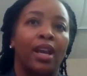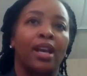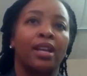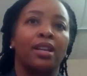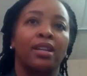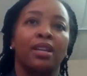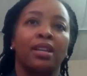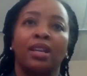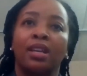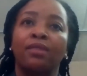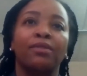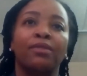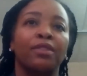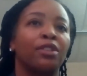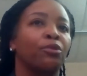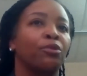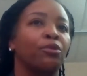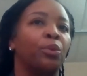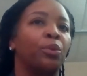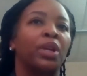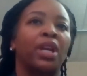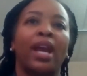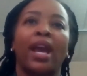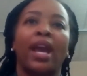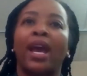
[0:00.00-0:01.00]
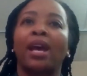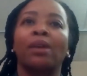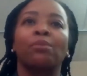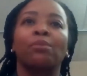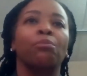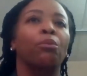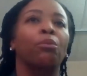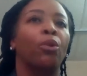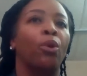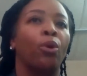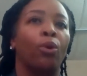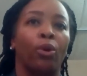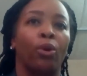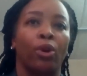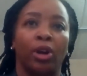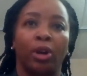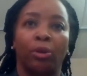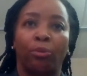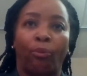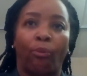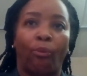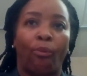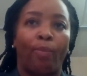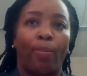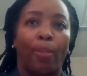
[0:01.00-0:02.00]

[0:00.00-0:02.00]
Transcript: And even if we add more,